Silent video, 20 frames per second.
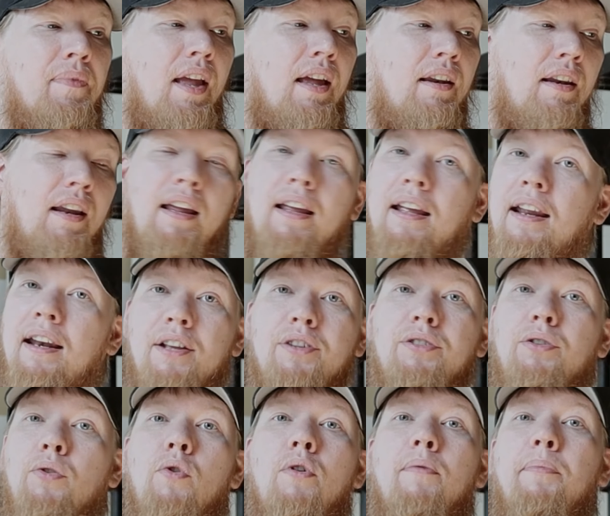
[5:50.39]
And it
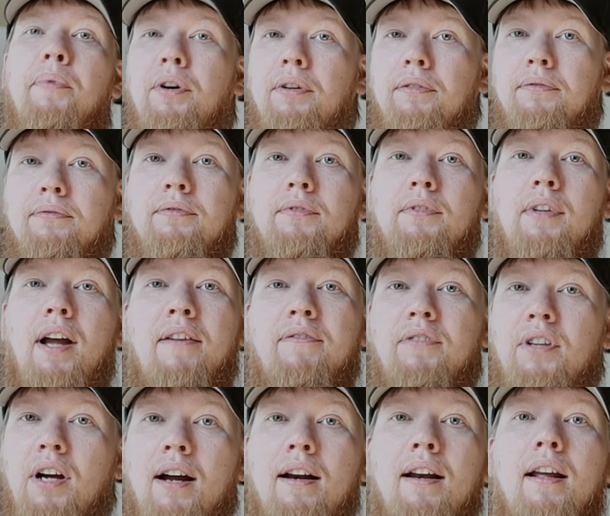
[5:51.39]
is doable.
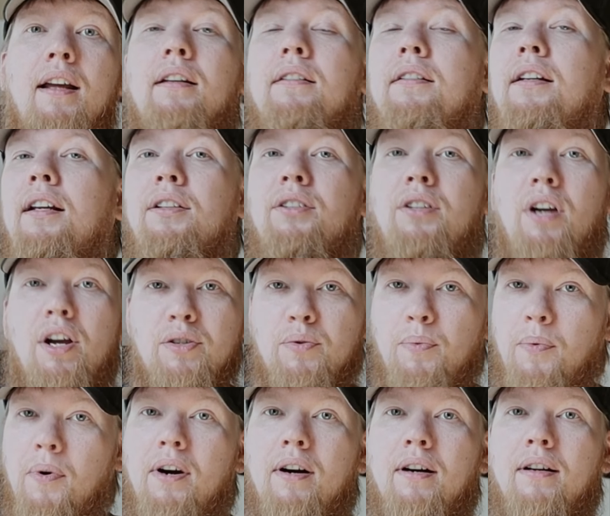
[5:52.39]
I've done it. It
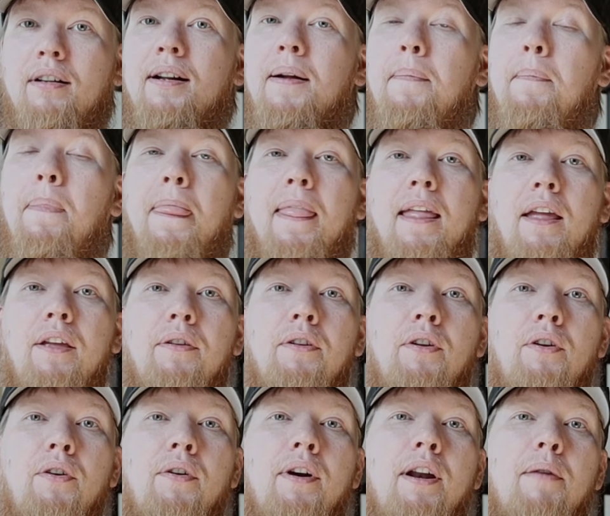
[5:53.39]
does work.
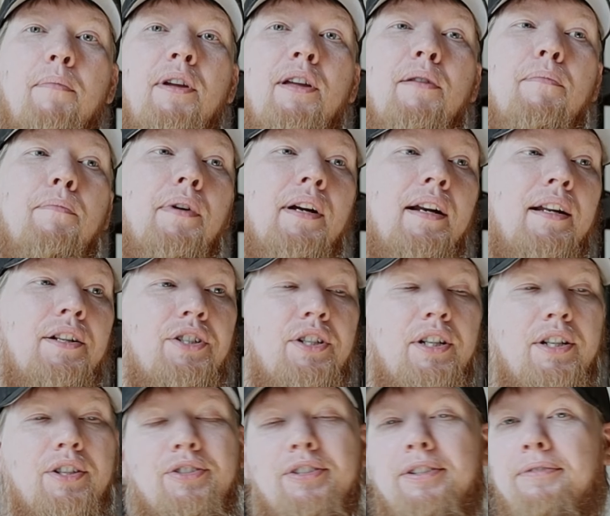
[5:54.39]
You know what I mean? But it's
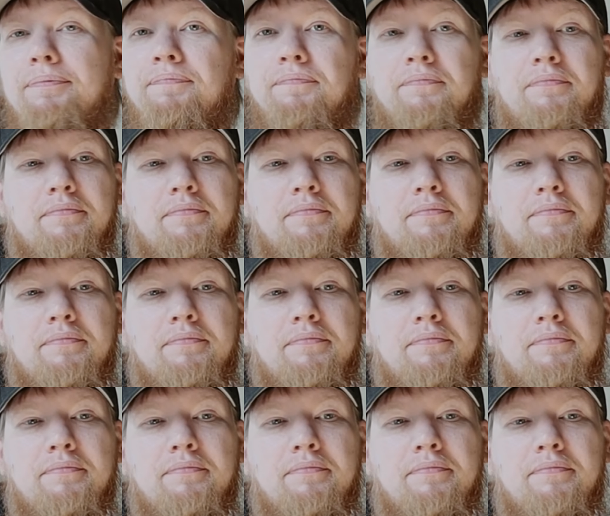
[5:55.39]
just,